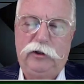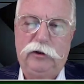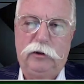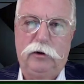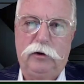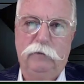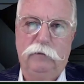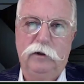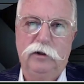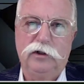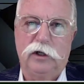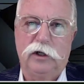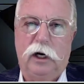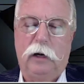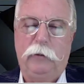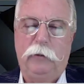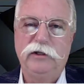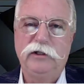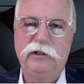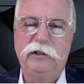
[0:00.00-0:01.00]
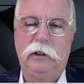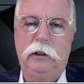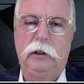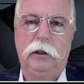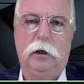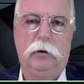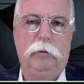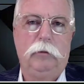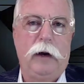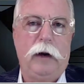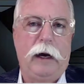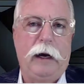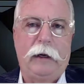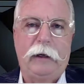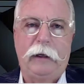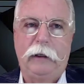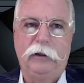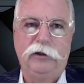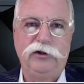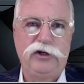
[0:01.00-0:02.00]
You took over the job as C E O
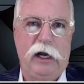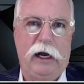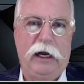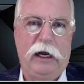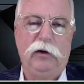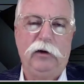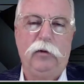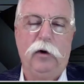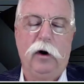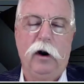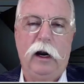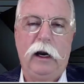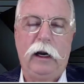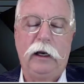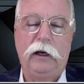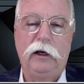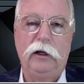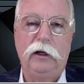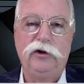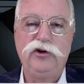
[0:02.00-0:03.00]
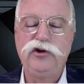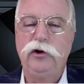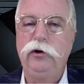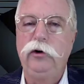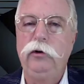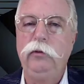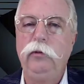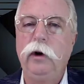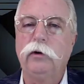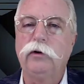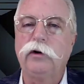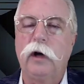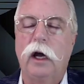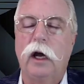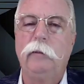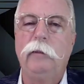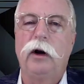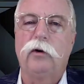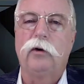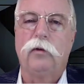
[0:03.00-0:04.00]
back in January, and in June we were
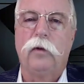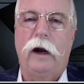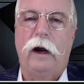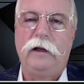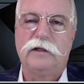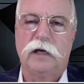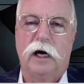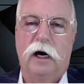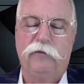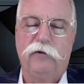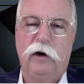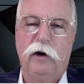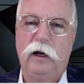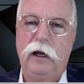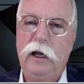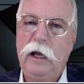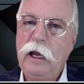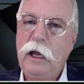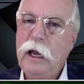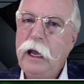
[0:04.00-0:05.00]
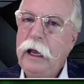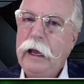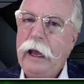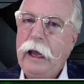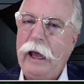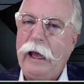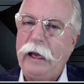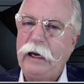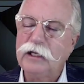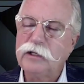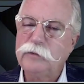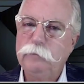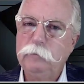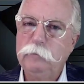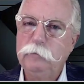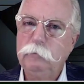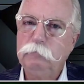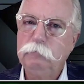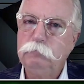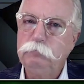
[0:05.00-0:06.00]
talking about a rights offering. And it's
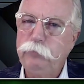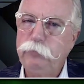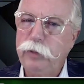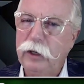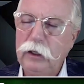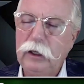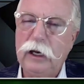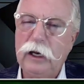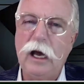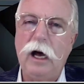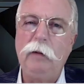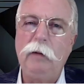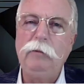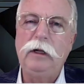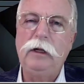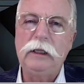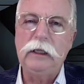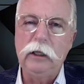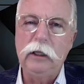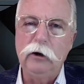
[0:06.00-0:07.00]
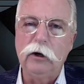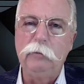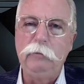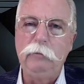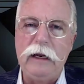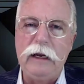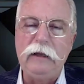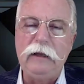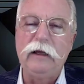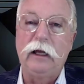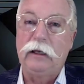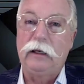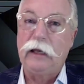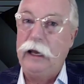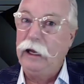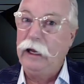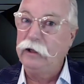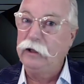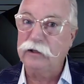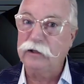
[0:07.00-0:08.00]
become clear to me
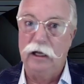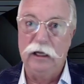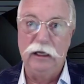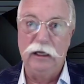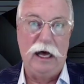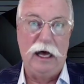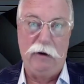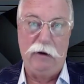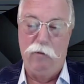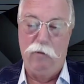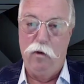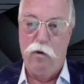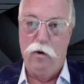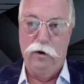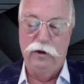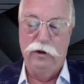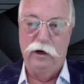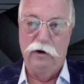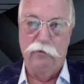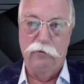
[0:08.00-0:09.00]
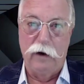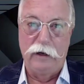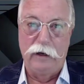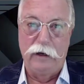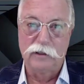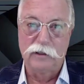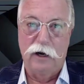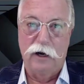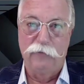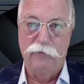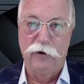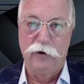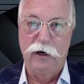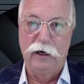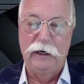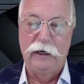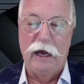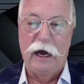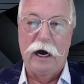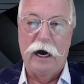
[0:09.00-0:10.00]
that it's a lot more than a rights
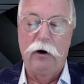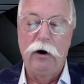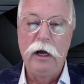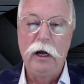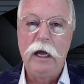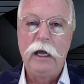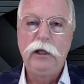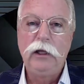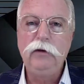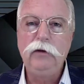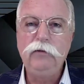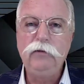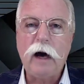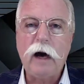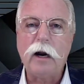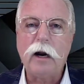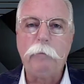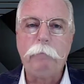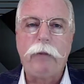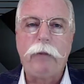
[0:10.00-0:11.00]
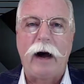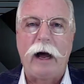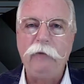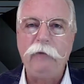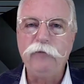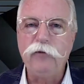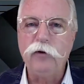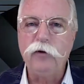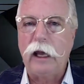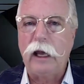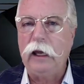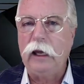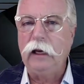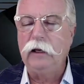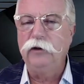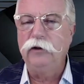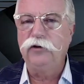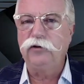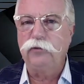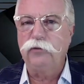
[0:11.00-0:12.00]
offering now. You've got a
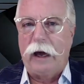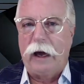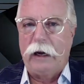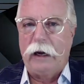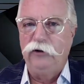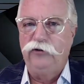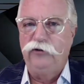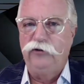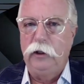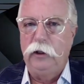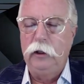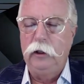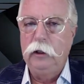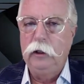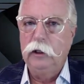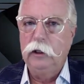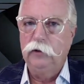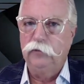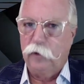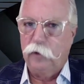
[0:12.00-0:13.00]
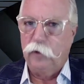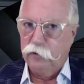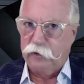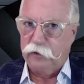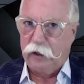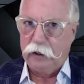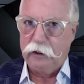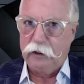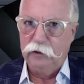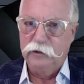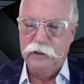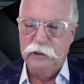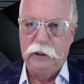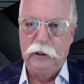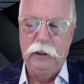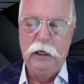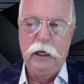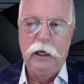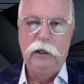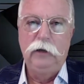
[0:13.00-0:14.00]
bifurcated strategy. As far as I can
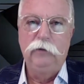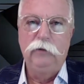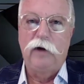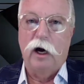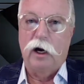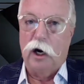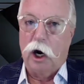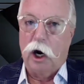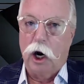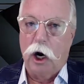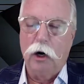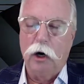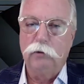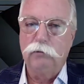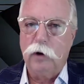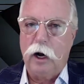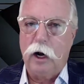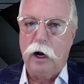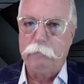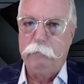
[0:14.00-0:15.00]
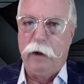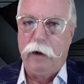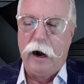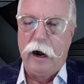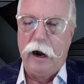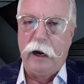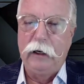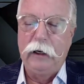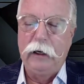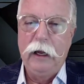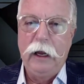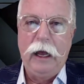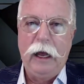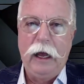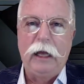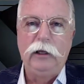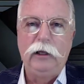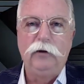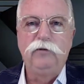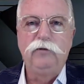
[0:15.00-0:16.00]
see, you've got a hard rock mine
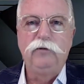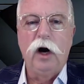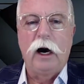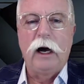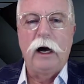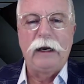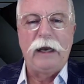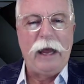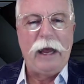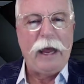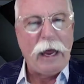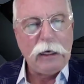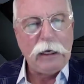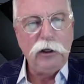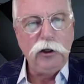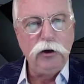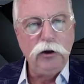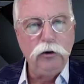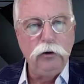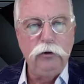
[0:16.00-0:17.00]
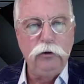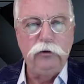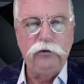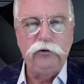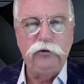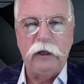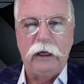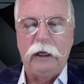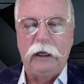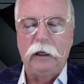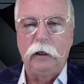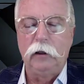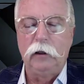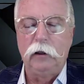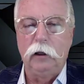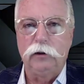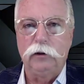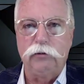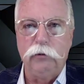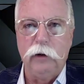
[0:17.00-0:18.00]
and you've got end use
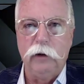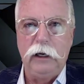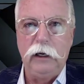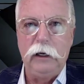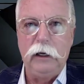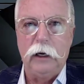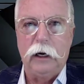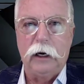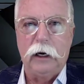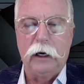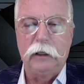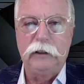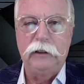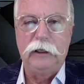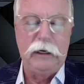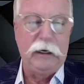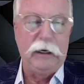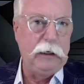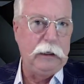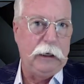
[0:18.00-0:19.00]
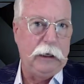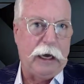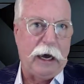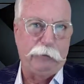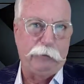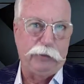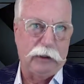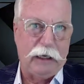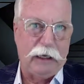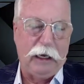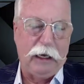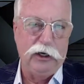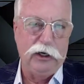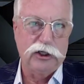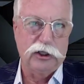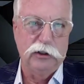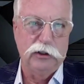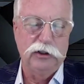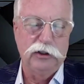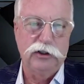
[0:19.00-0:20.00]
in three D
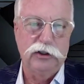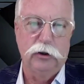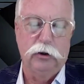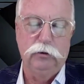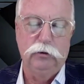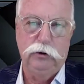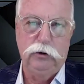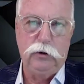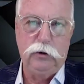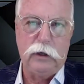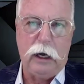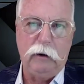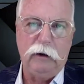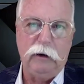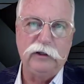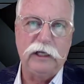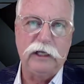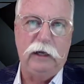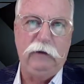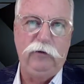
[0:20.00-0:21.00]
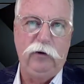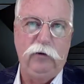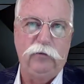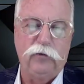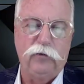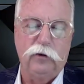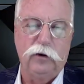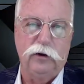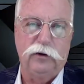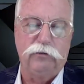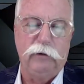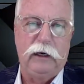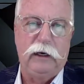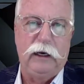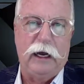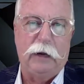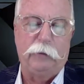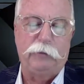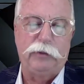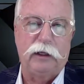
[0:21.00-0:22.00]
applications. So, Luc, I'm going to save you for the three
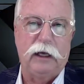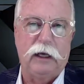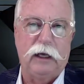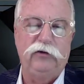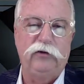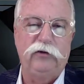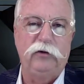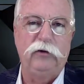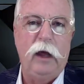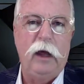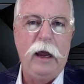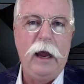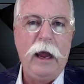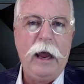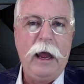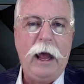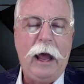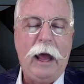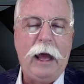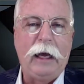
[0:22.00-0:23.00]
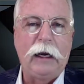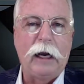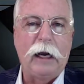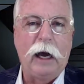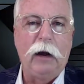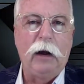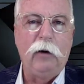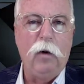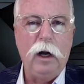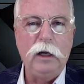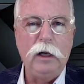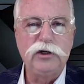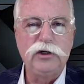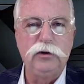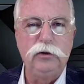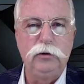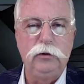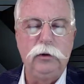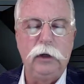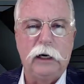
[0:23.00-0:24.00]
D applications. And I want
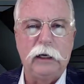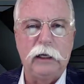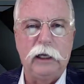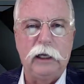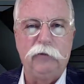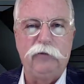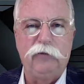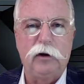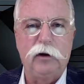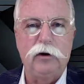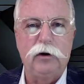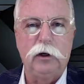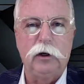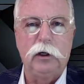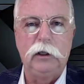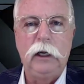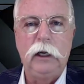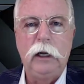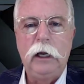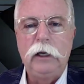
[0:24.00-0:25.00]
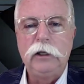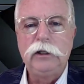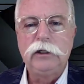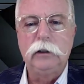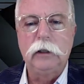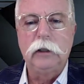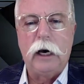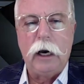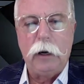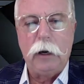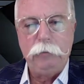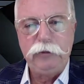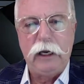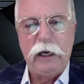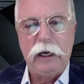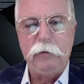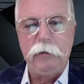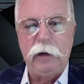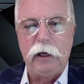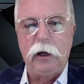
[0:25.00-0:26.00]
you, uh, if we could, to
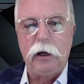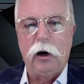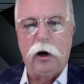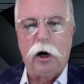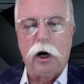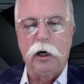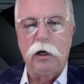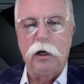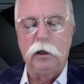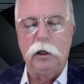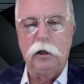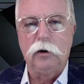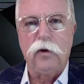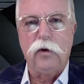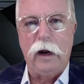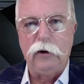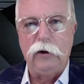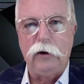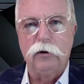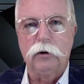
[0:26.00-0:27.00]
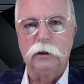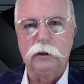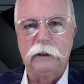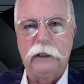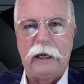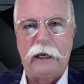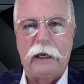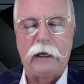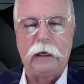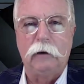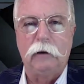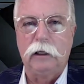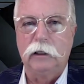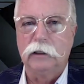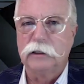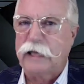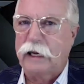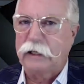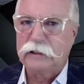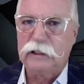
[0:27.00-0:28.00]
update me on Crater Lake,
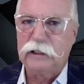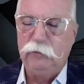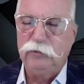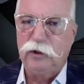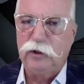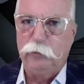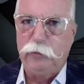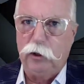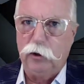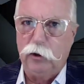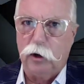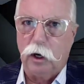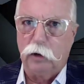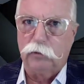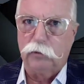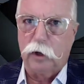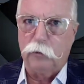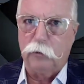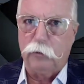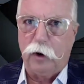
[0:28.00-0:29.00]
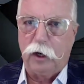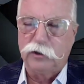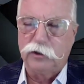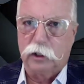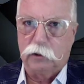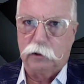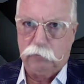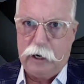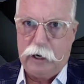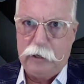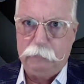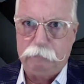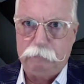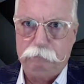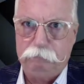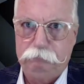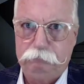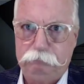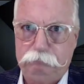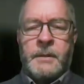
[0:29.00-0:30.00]
because that seems to be your hard rock project, right?
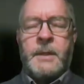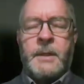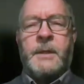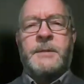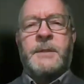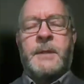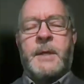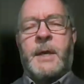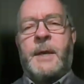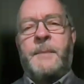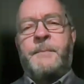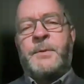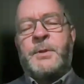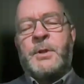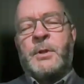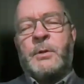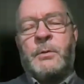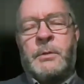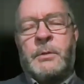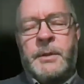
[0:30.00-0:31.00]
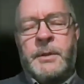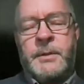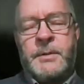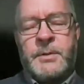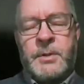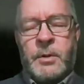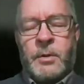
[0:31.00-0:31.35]
Yes, absolutely.